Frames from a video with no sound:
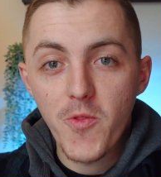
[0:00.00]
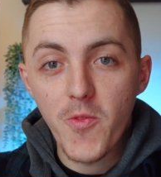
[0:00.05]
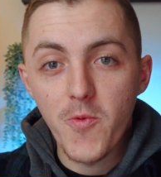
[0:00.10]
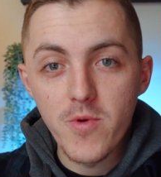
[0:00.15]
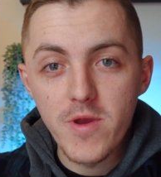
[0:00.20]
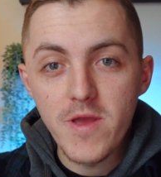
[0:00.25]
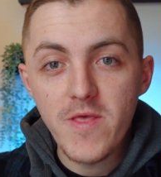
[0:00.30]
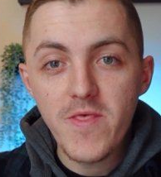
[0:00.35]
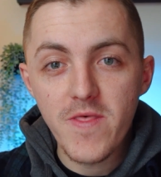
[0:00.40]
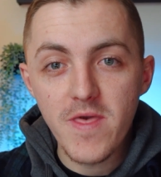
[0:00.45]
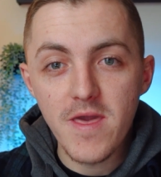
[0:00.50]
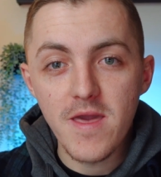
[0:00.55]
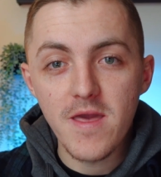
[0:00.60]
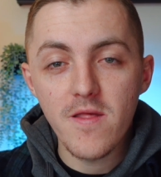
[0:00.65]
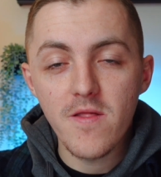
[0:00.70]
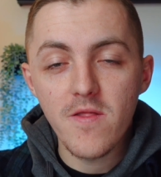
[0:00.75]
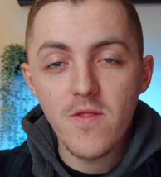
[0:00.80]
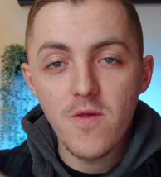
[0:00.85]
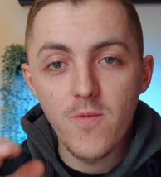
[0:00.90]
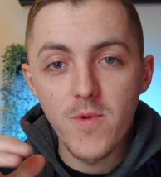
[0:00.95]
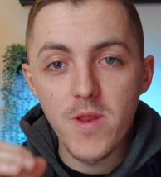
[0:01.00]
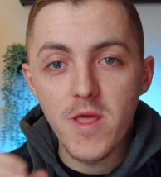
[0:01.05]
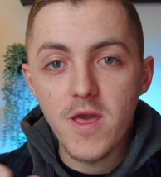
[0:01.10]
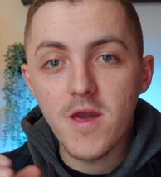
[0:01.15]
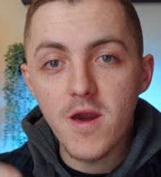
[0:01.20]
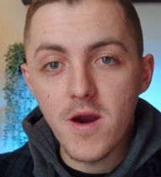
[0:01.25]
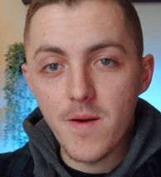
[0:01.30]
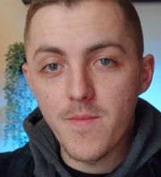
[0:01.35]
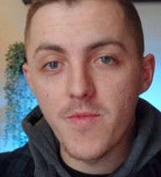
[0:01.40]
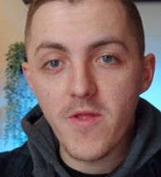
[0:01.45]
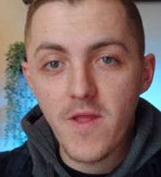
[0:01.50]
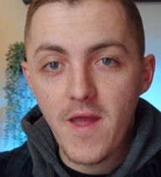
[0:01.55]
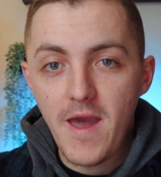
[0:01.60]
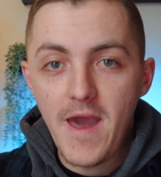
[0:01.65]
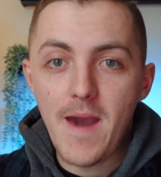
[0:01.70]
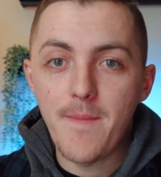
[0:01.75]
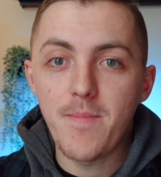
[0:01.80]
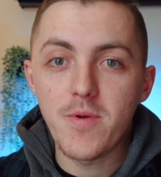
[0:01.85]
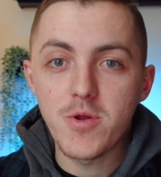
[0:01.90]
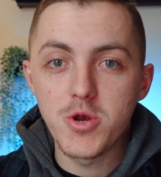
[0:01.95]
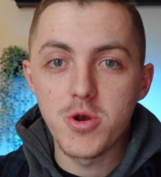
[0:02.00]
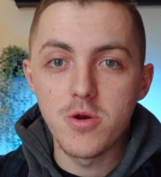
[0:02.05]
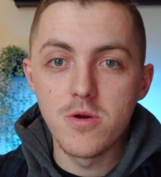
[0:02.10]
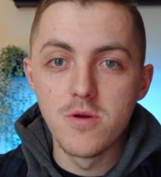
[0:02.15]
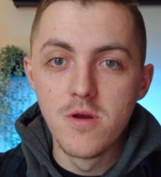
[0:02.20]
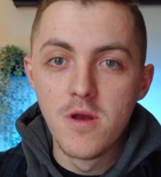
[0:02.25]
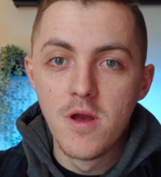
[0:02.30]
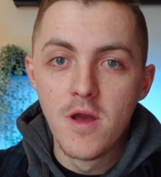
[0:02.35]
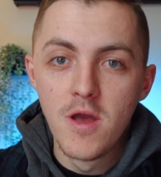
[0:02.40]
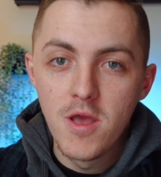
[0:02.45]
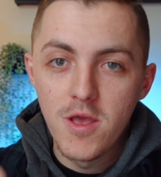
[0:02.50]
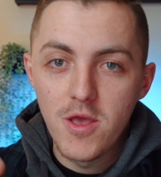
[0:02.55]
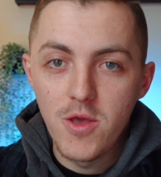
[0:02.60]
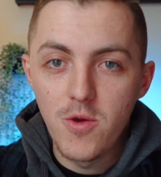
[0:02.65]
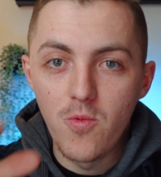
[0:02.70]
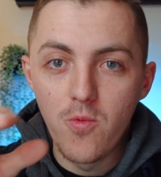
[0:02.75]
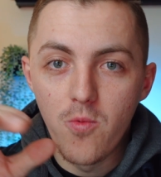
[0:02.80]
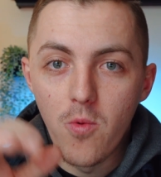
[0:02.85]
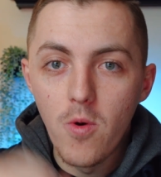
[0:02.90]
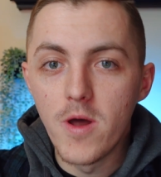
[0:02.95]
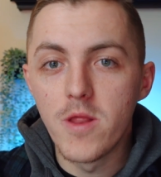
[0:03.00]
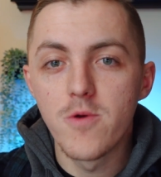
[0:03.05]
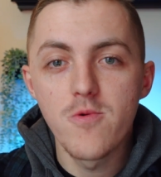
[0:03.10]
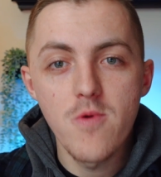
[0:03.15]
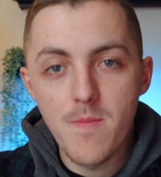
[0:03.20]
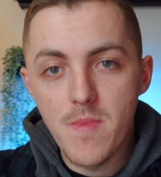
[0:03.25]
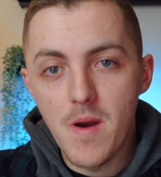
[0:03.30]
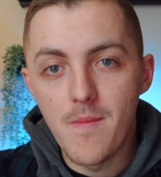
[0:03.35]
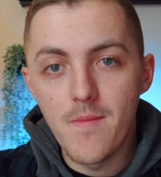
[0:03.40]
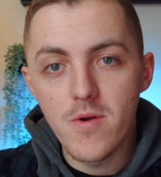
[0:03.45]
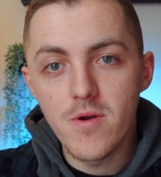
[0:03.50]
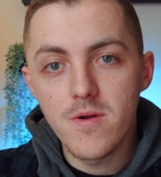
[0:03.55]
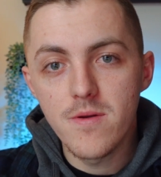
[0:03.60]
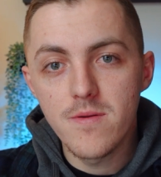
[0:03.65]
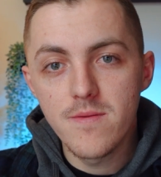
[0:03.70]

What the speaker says: three things when it comes to aperture you want to remember.